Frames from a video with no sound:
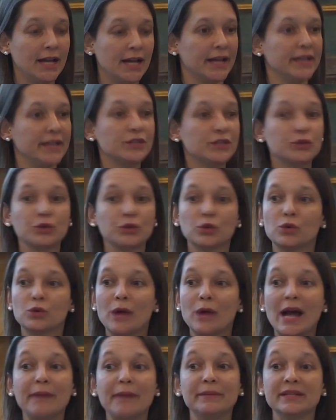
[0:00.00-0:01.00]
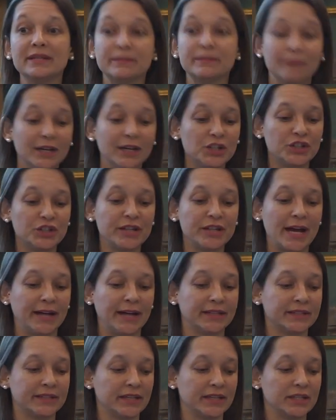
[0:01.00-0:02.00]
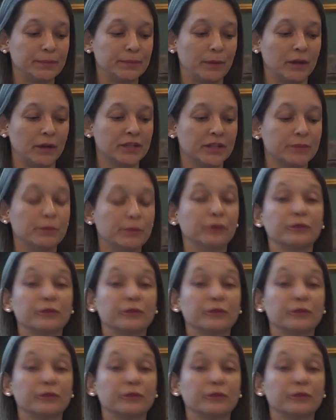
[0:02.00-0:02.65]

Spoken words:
is to grab as much text as possible